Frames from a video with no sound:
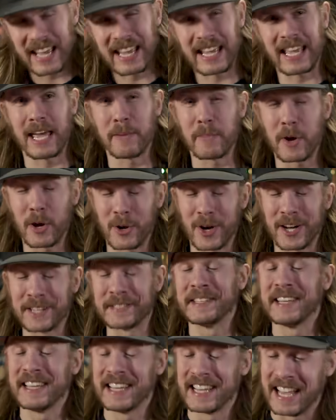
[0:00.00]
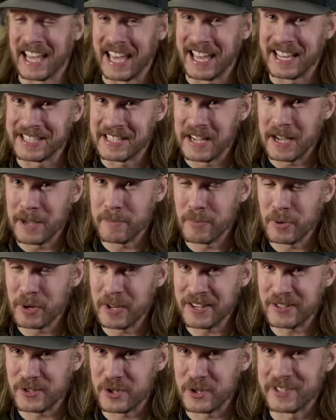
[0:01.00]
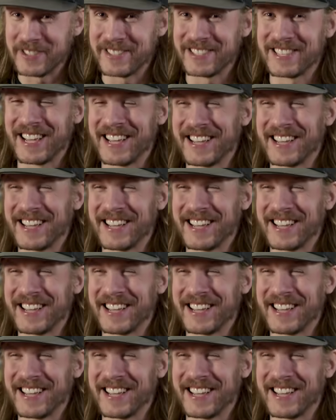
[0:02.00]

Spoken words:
It came out on End Time Productions.